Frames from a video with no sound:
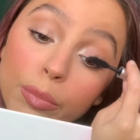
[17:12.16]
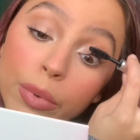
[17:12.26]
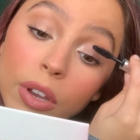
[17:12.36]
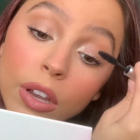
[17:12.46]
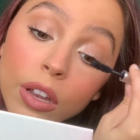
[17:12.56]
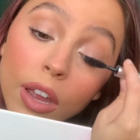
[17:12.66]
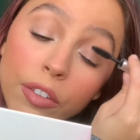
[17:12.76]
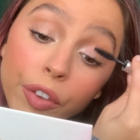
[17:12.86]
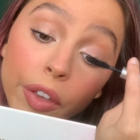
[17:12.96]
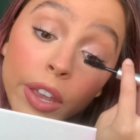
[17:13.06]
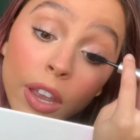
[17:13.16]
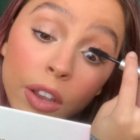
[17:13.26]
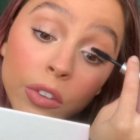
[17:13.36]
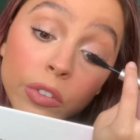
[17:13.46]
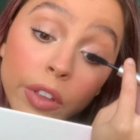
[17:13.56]
But I feel like
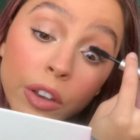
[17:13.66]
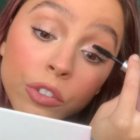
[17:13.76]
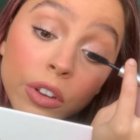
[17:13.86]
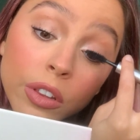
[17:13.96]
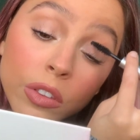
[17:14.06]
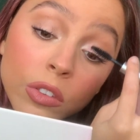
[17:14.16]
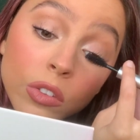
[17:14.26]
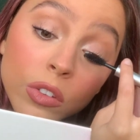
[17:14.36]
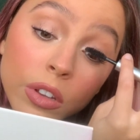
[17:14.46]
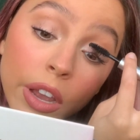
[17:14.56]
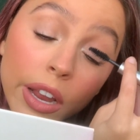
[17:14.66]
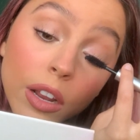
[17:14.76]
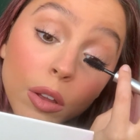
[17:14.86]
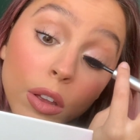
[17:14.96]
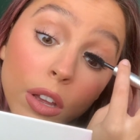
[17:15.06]
extensions kind
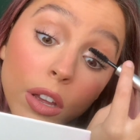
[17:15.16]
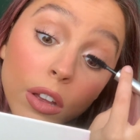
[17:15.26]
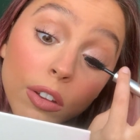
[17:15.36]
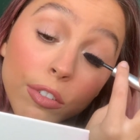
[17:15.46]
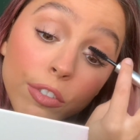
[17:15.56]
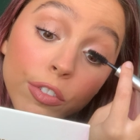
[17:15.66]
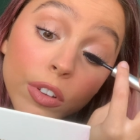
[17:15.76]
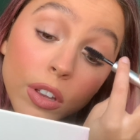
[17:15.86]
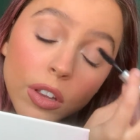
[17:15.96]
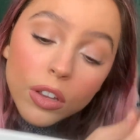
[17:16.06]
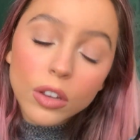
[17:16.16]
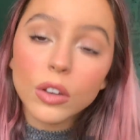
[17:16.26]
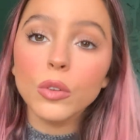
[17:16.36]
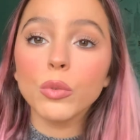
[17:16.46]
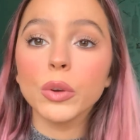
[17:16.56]
of
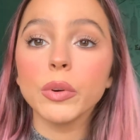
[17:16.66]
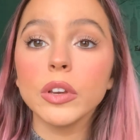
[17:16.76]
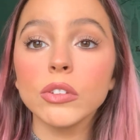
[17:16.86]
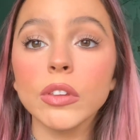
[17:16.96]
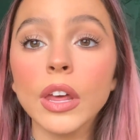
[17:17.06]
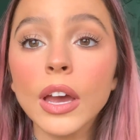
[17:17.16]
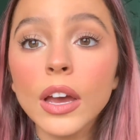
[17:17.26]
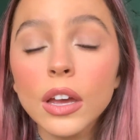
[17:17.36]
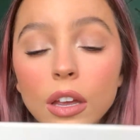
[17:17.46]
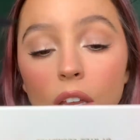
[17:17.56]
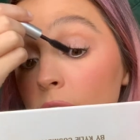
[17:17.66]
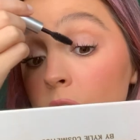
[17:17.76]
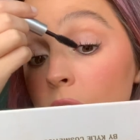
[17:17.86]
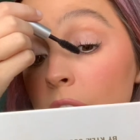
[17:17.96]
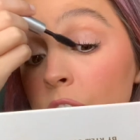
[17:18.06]
ruined that.
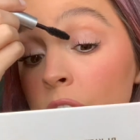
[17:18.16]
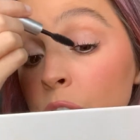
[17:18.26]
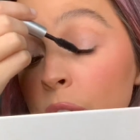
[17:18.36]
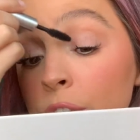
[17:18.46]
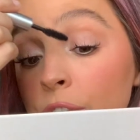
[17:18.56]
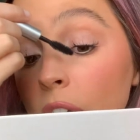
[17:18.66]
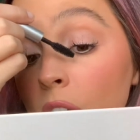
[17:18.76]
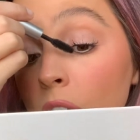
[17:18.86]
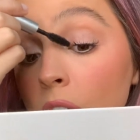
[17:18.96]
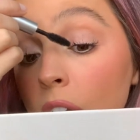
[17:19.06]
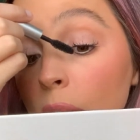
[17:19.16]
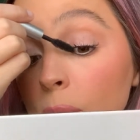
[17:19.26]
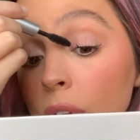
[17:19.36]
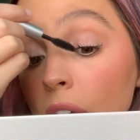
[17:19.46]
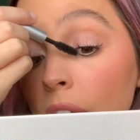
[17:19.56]
Extensions are fun.
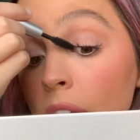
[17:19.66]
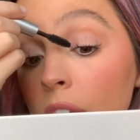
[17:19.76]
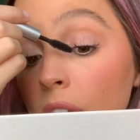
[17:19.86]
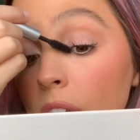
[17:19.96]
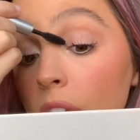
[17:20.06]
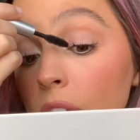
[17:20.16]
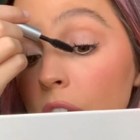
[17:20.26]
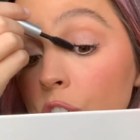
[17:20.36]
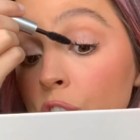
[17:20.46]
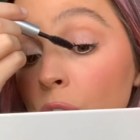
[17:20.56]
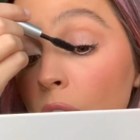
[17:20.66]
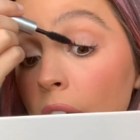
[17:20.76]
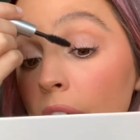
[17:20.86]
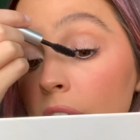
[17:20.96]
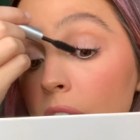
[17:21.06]
I'm glad I
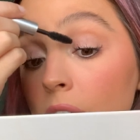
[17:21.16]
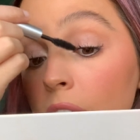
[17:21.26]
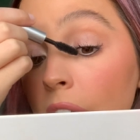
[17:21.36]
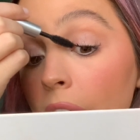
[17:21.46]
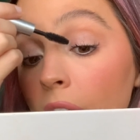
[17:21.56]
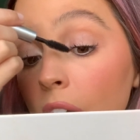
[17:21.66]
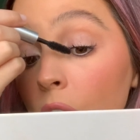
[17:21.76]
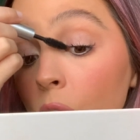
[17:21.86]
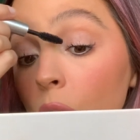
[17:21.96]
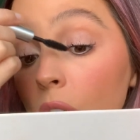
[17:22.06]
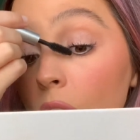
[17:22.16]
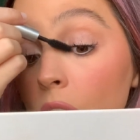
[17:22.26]
tried it out.